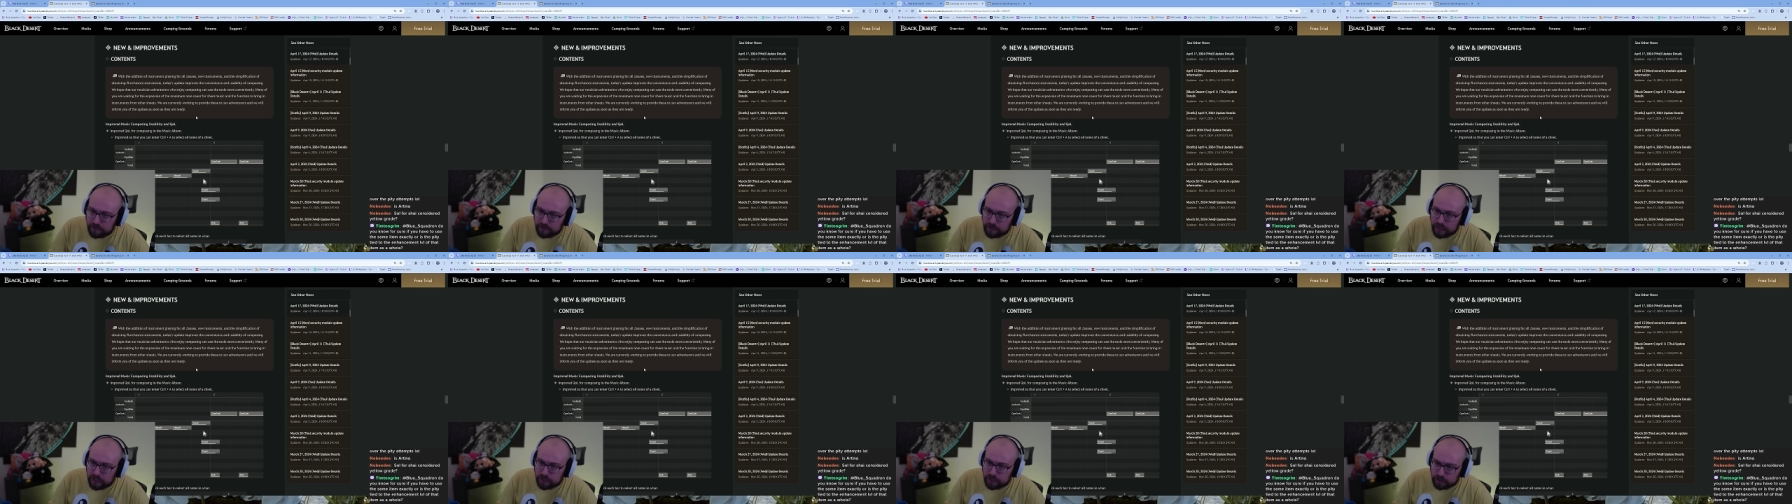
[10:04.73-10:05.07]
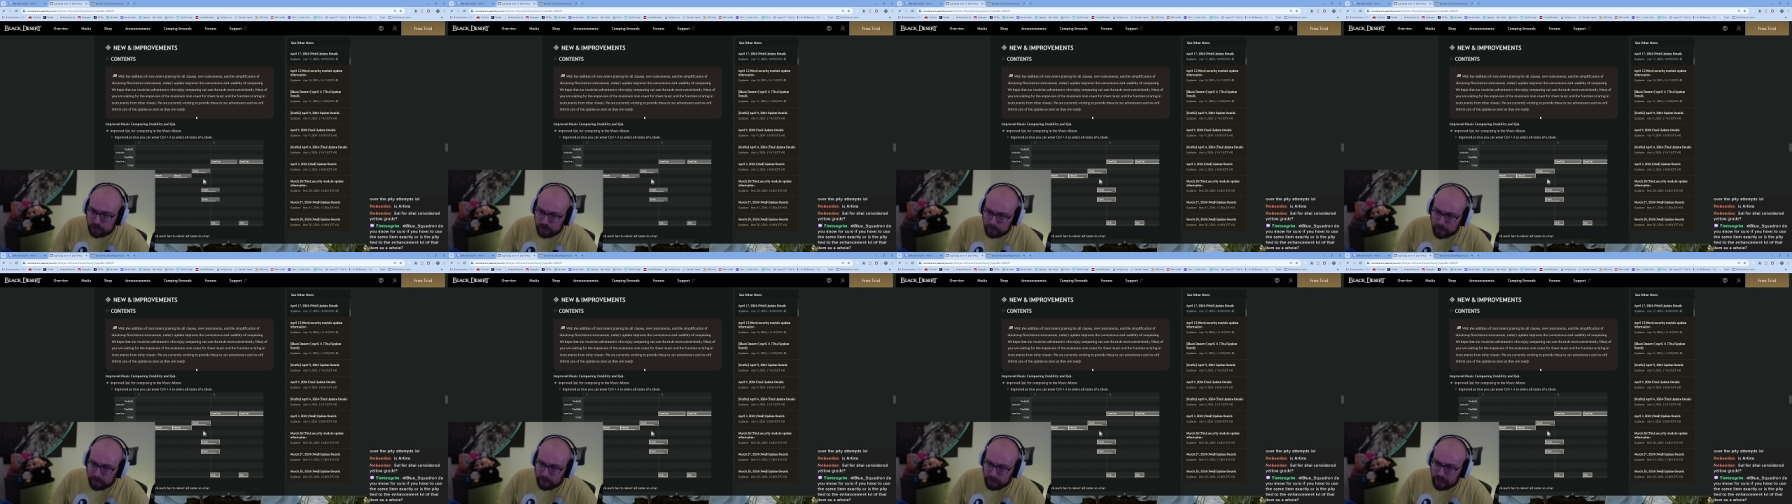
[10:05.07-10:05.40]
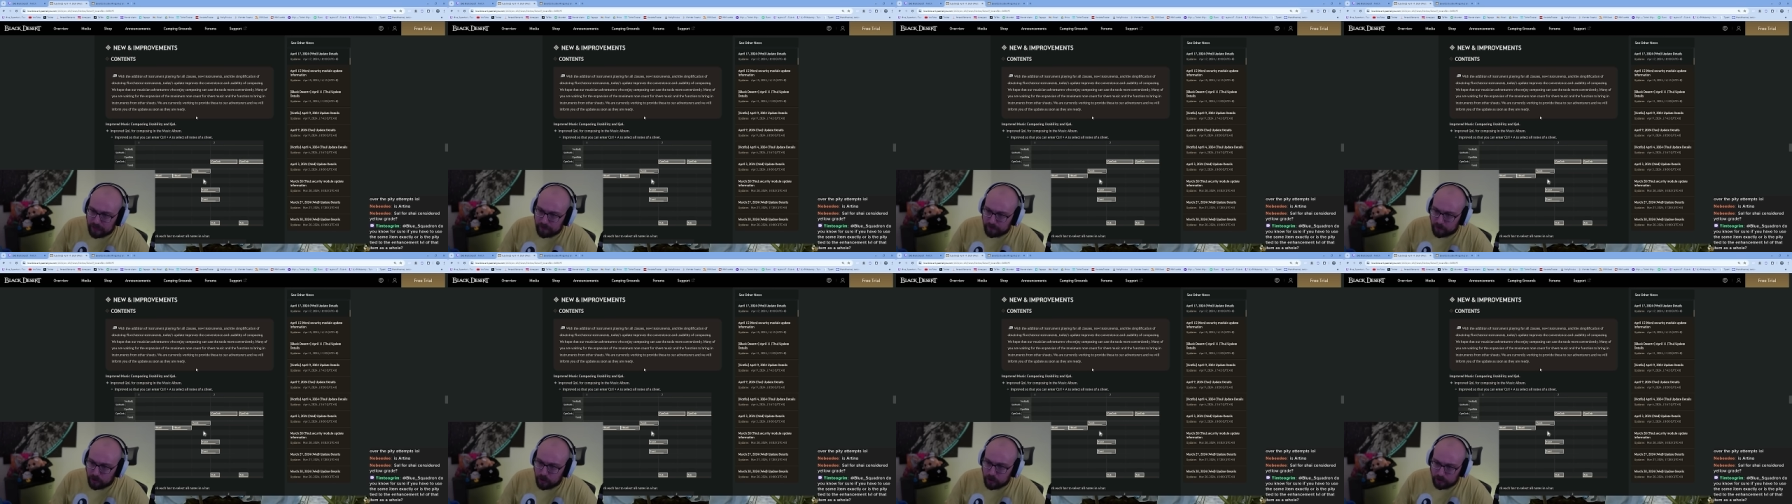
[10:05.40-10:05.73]
instrument playing
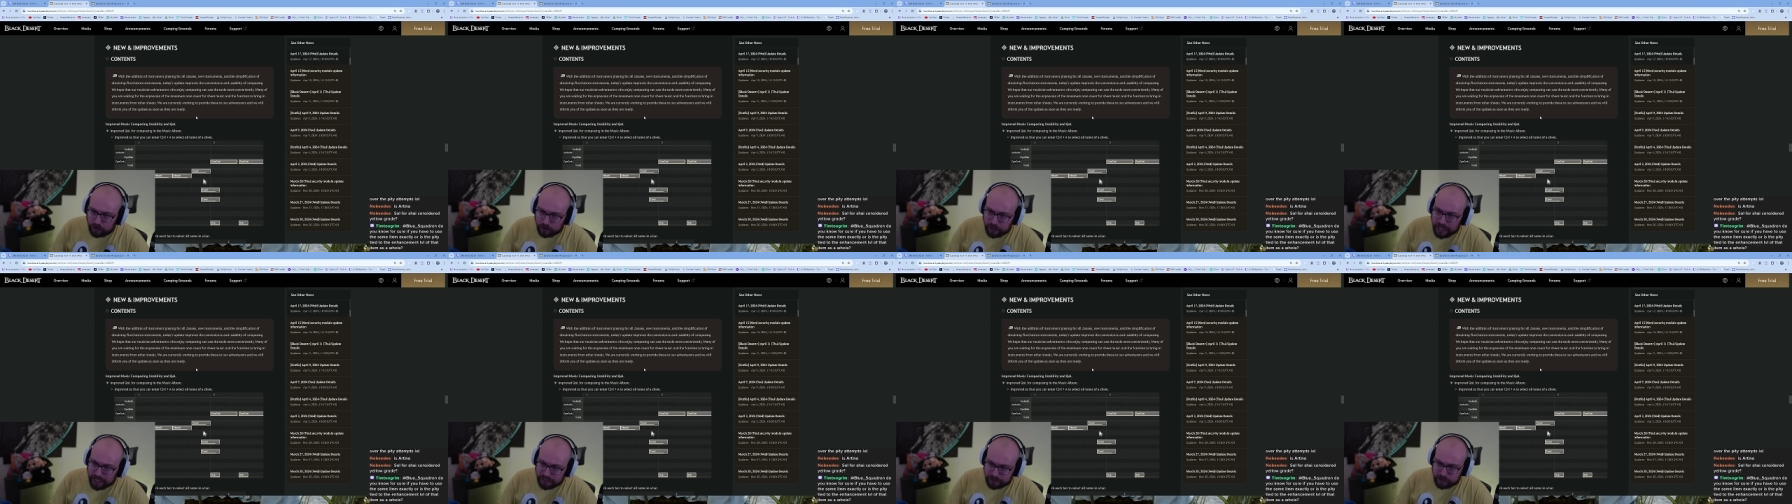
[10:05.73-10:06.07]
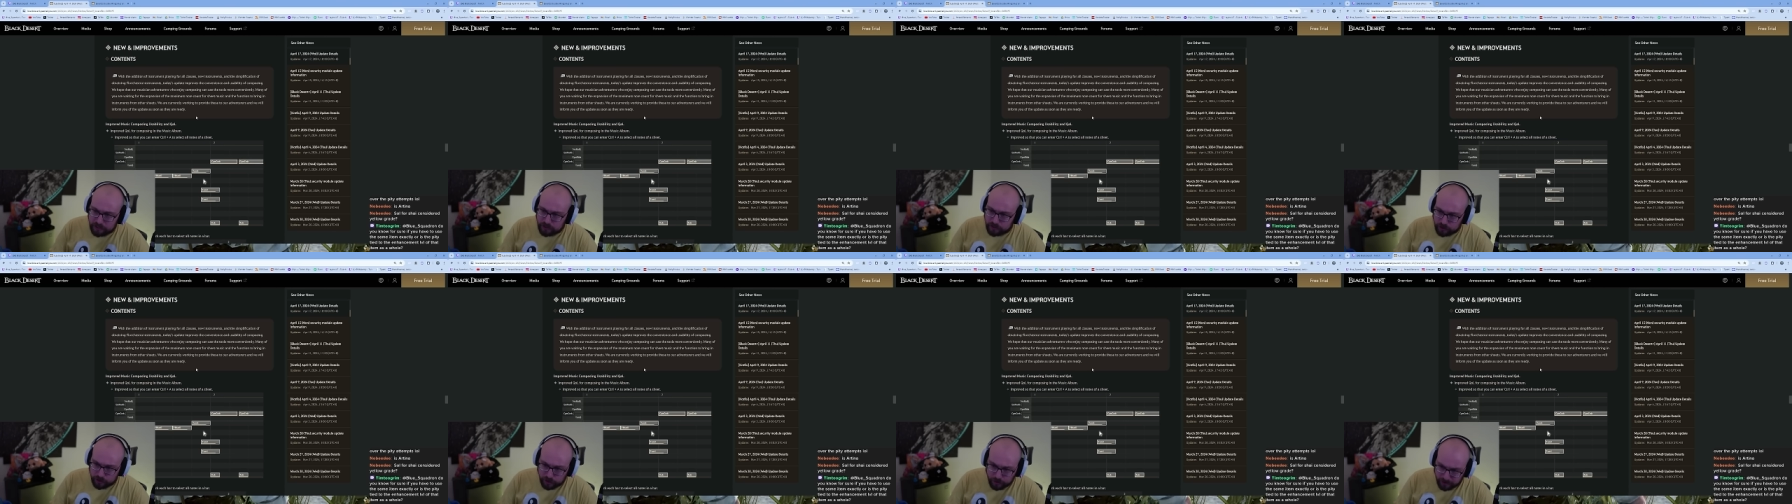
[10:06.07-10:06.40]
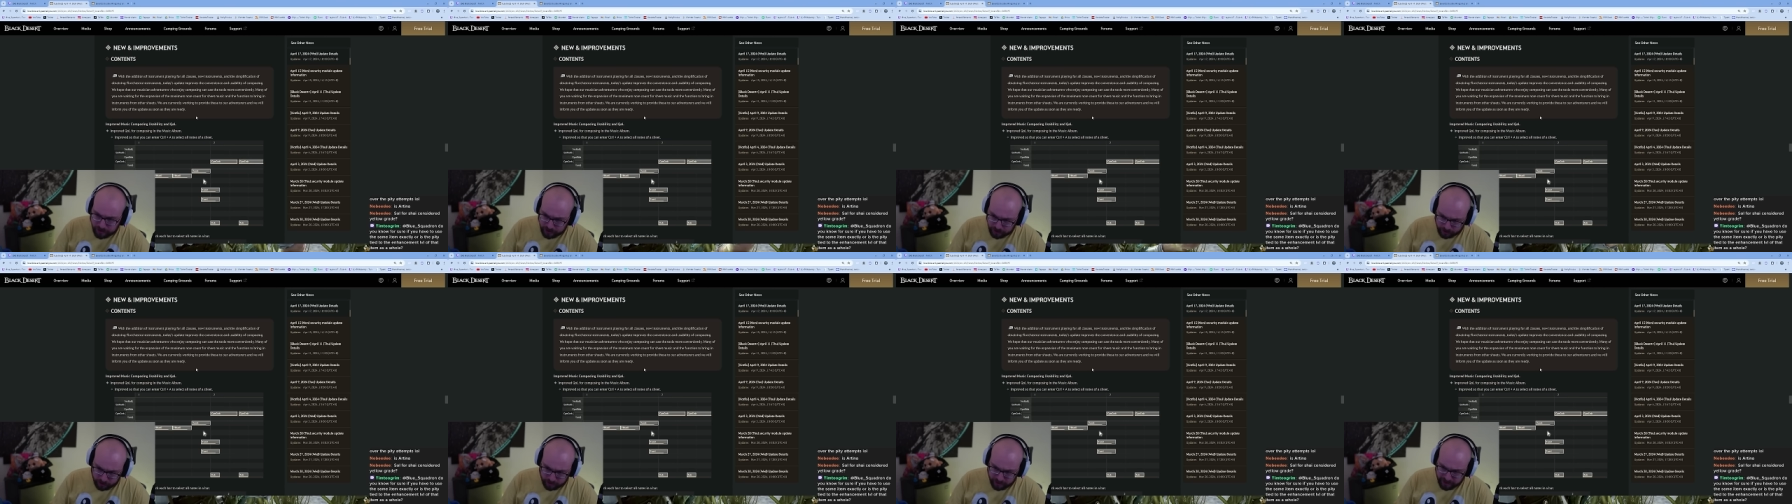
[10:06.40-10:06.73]
for all classes, new
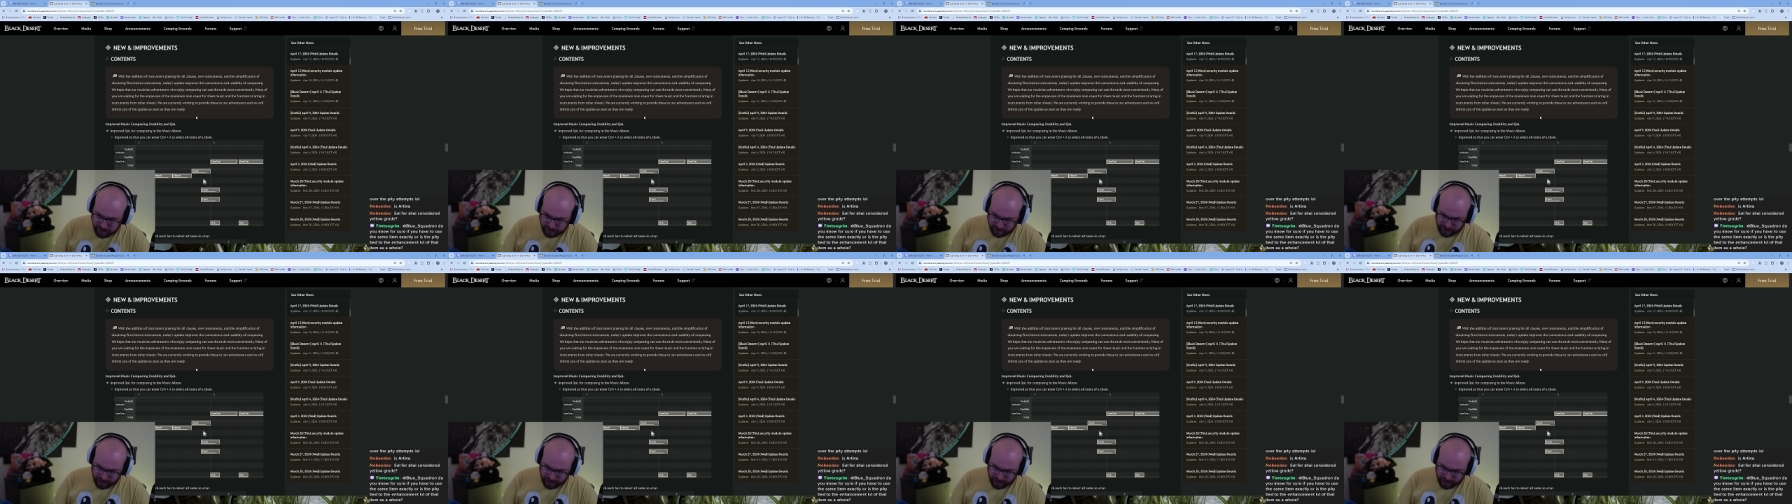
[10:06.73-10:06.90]
instruments,